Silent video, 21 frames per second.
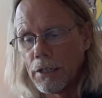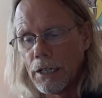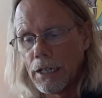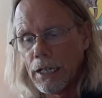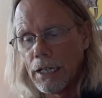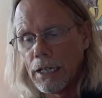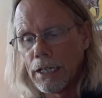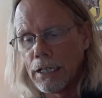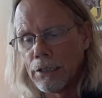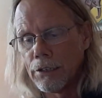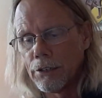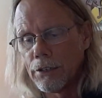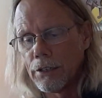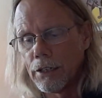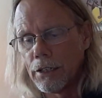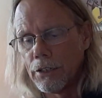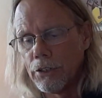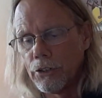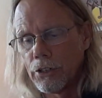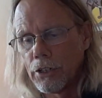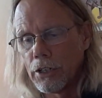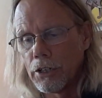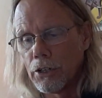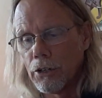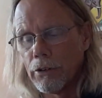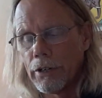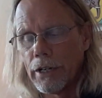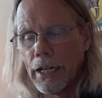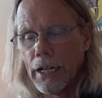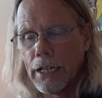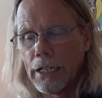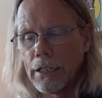and you can go
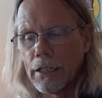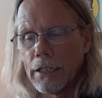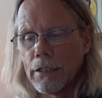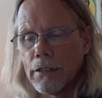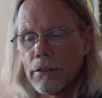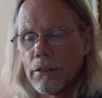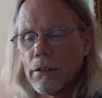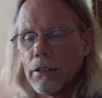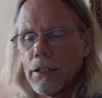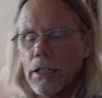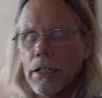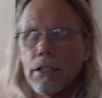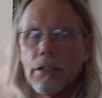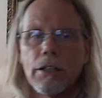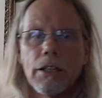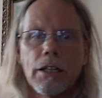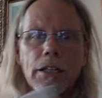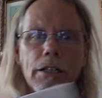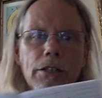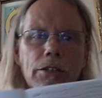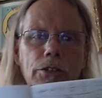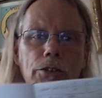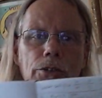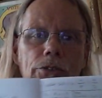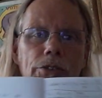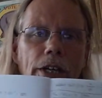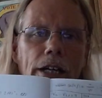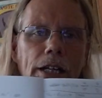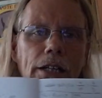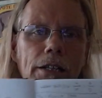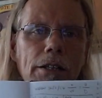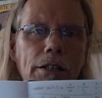ahead and use
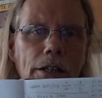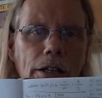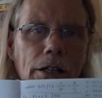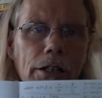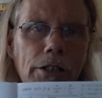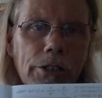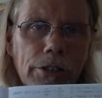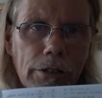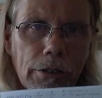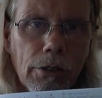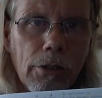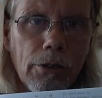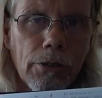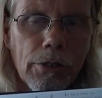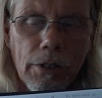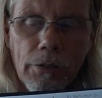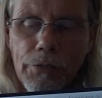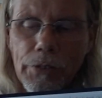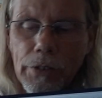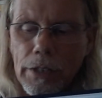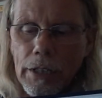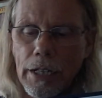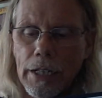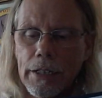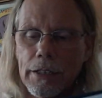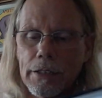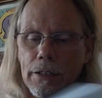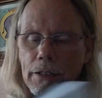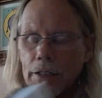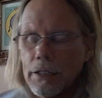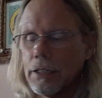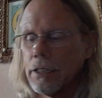that on your own if you
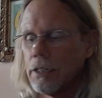like.